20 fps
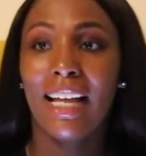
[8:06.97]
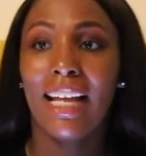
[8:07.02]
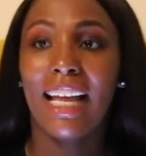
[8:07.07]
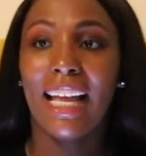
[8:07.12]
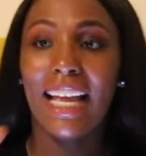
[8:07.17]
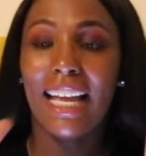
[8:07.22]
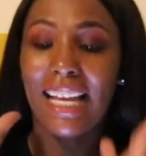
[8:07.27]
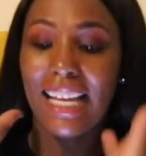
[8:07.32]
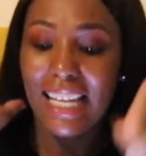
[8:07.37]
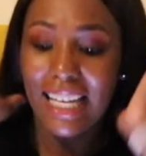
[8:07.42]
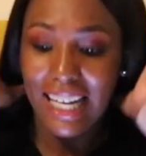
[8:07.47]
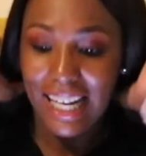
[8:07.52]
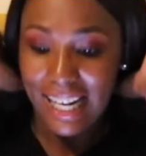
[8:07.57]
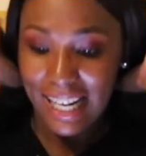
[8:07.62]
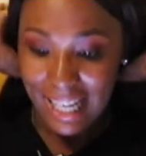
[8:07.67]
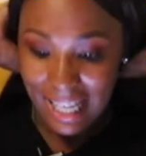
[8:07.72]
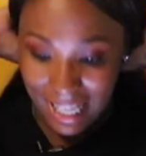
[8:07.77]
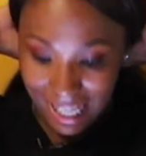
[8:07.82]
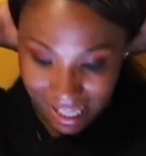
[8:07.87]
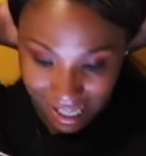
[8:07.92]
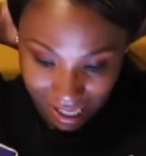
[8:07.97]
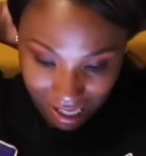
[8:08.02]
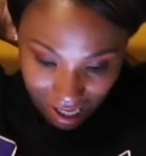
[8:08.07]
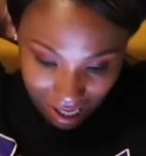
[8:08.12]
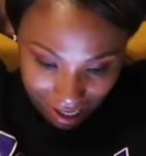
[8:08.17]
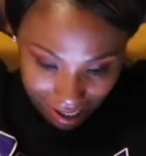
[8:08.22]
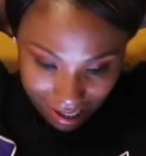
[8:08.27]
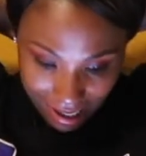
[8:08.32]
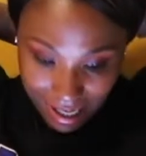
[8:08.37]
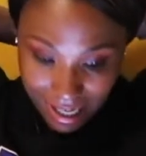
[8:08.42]
And
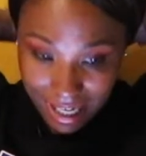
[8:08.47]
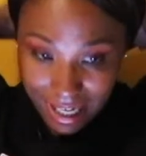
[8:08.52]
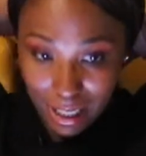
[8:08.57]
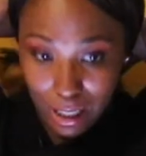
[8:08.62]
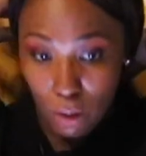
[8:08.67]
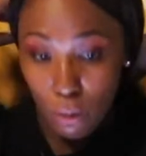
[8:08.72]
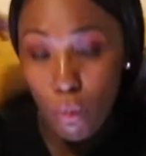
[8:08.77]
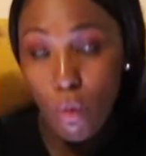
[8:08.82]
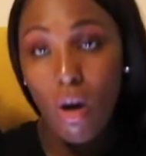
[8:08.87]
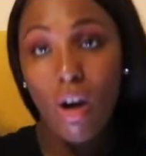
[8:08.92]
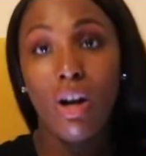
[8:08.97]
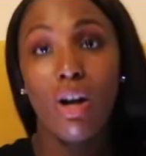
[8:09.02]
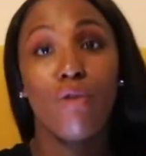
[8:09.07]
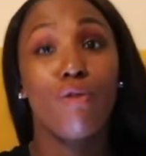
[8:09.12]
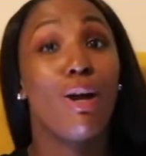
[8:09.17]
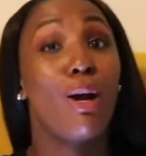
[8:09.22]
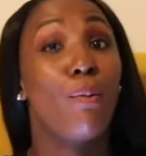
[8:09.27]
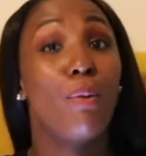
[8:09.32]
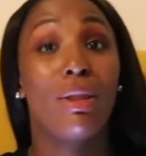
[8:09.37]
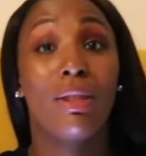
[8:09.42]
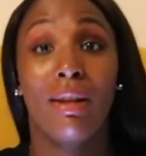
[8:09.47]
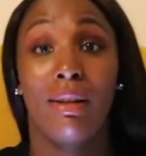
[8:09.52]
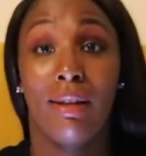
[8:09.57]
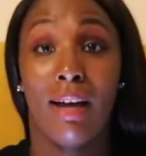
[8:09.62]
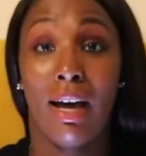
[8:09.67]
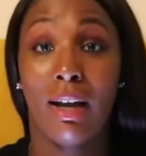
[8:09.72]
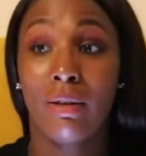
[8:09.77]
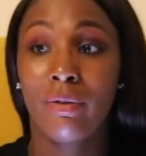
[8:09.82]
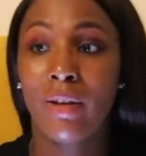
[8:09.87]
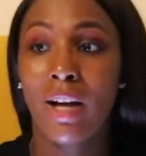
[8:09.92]
I walk around with a
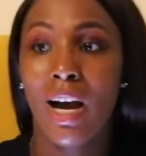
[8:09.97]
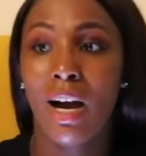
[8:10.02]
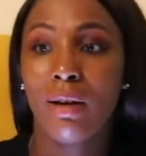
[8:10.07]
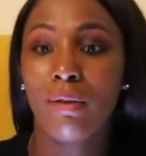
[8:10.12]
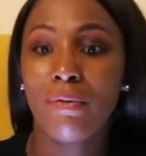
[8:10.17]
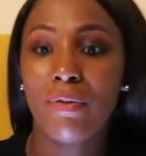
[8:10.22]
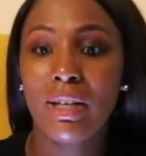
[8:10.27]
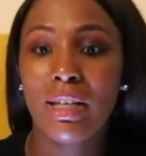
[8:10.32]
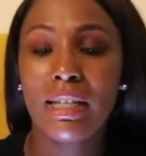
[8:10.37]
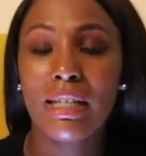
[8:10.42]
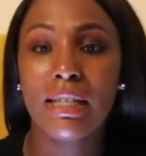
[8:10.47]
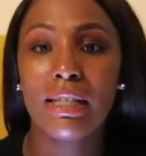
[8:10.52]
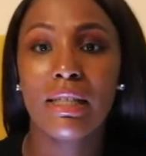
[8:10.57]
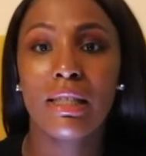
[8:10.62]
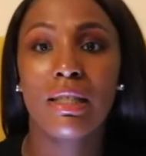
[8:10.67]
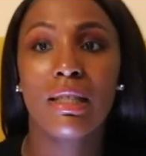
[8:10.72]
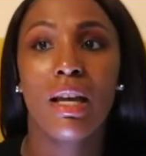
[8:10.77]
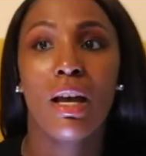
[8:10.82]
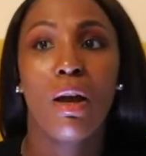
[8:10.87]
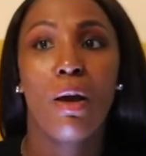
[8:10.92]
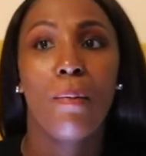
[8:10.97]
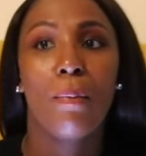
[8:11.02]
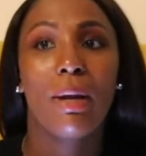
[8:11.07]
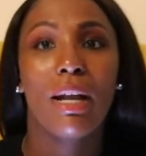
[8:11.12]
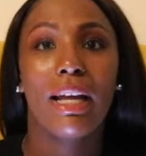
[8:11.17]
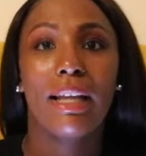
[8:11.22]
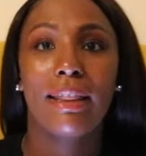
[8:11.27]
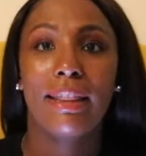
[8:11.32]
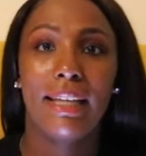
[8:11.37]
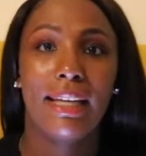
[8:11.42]
lot of confidence, but
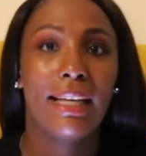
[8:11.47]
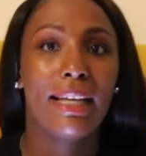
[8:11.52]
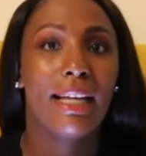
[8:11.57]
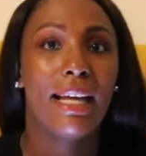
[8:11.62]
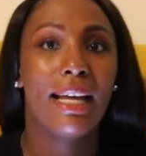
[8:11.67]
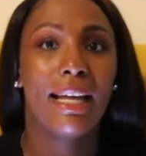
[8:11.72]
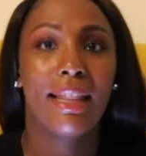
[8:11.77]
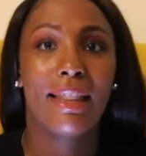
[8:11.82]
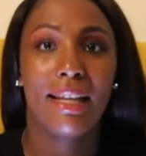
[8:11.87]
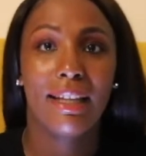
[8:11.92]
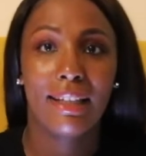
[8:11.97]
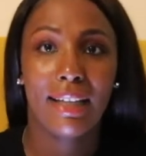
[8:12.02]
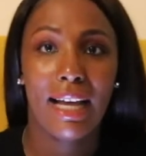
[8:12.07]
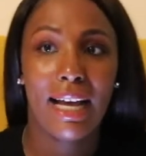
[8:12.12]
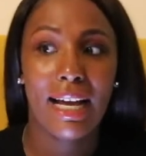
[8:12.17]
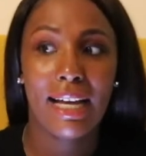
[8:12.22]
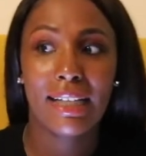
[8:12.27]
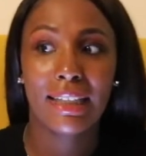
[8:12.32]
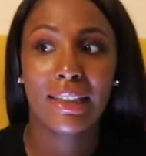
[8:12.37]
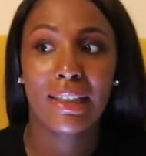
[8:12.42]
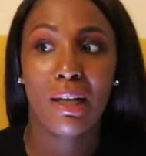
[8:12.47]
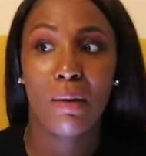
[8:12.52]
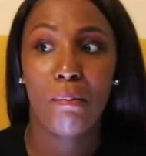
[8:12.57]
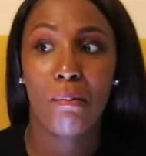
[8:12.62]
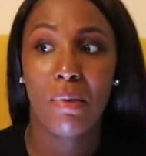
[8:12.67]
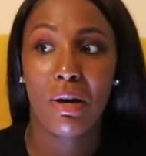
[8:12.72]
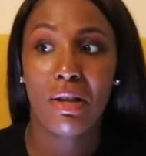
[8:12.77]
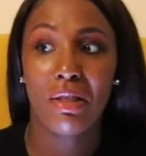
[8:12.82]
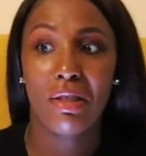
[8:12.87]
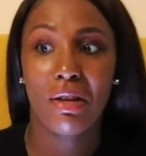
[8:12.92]
I think the last
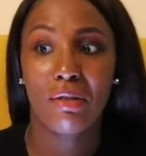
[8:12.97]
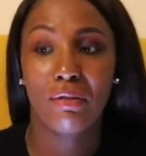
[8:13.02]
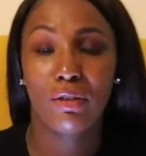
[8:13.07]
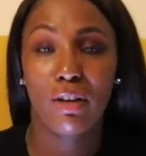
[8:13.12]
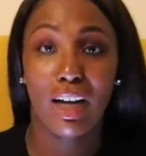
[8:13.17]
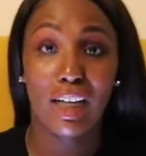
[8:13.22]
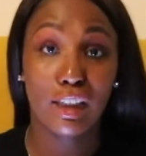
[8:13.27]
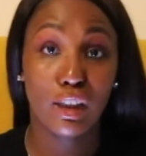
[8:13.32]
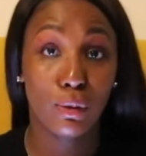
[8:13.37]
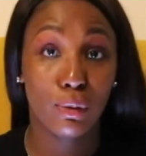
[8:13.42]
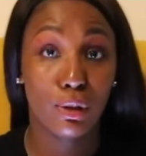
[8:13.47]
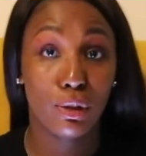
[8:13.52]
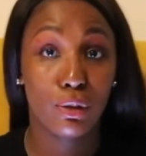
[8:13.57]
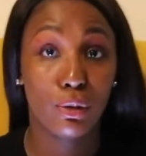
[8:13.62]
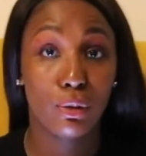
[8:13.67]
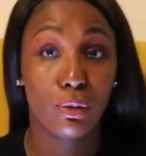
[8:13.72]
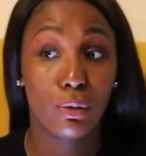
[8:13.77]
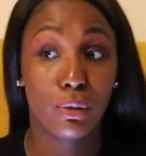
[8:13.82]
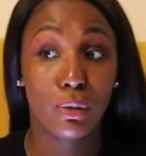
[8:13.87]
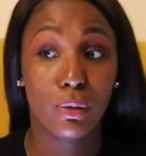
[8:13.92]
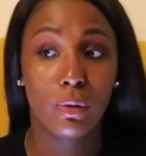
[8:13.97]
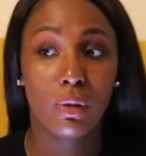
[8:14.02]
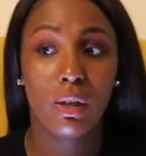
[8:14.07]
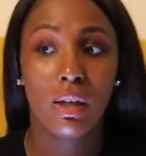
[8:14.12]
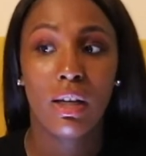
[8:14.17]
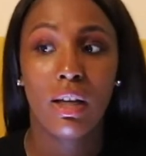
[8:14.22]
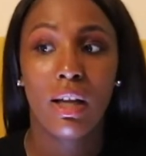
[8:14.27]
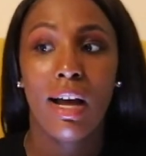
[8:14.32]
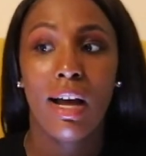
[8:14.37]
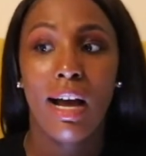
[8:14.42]
month of graduate school,
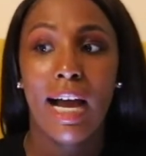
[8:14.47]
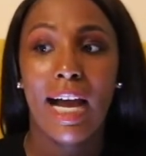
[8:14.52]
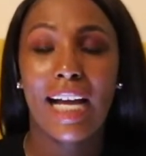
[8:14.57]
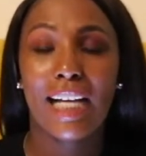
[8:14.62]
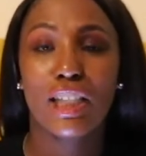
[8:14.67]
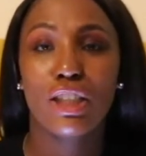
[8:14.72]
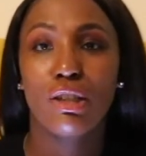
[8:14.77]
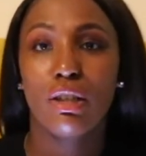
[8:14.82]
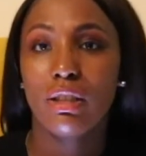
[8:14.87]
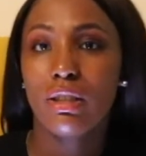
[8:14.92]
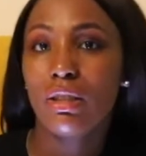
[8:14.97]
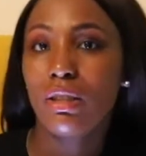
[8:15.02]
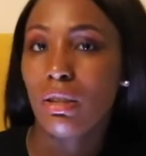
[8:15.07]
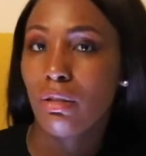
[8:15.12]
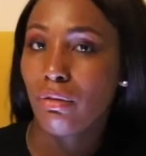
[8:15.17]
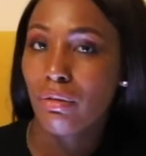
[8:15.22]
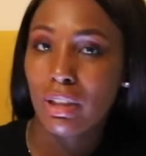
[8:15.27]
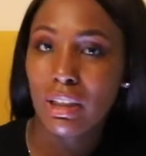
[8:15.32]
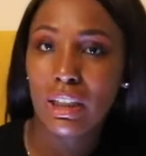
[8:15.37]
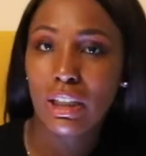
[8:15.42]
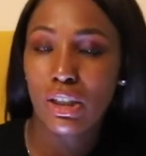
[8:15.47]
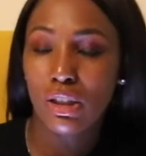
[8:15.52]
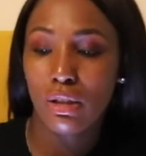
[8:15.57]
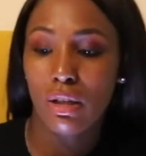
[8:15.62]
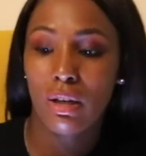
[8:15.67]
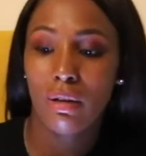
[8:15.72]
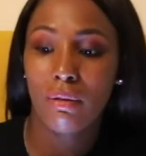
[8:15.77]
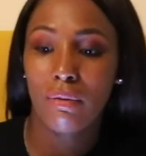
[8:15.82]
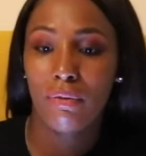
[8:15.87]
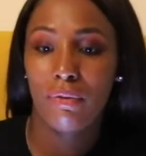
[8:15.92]
I started to really
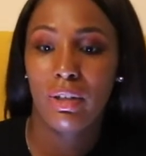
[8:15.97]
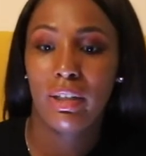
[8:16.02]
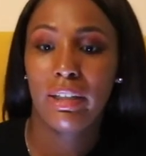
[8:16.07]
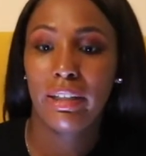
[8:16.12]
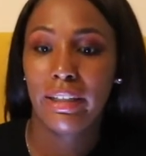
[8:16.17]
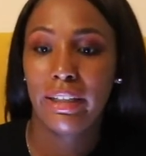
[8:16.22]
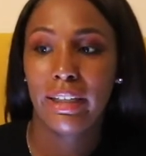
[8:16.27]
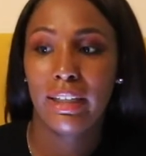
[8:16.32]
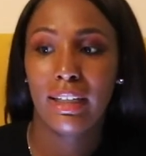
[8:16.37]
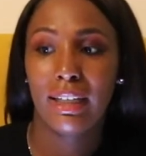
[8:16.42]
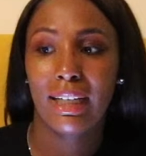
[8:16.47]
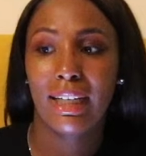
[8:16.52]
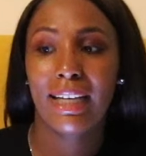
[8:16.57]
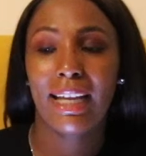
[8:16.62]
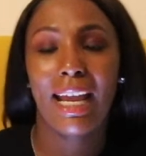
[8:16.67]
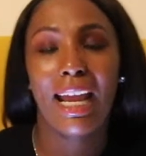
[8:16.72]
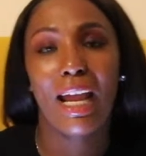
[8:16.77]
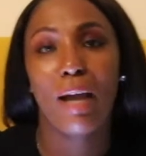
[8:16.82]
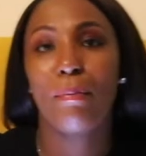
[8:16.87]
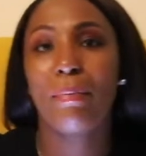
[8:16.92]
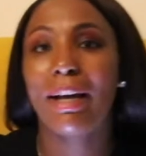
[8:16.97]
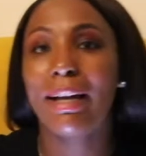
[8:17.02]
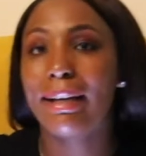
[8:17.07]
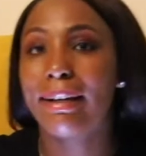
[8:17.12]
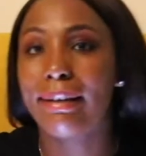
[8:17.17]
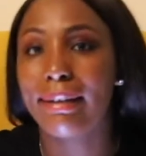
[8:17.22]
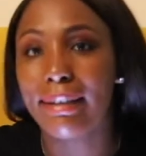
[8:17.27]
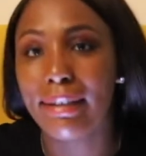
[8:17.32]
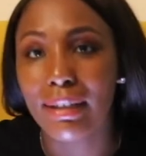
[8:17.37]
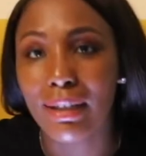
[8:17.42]
start feeling like, am I
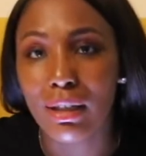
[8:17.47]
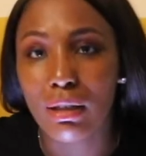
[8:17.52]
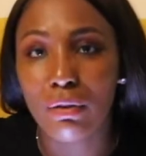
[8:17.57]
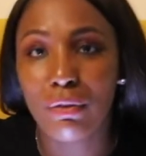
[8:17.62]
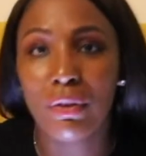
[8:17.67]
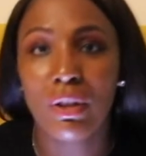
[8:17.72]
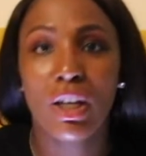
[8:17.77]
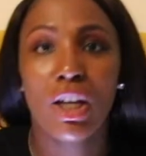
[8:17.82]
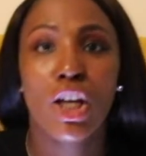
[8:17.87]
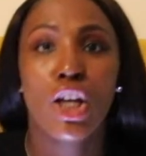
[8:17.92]
good enough?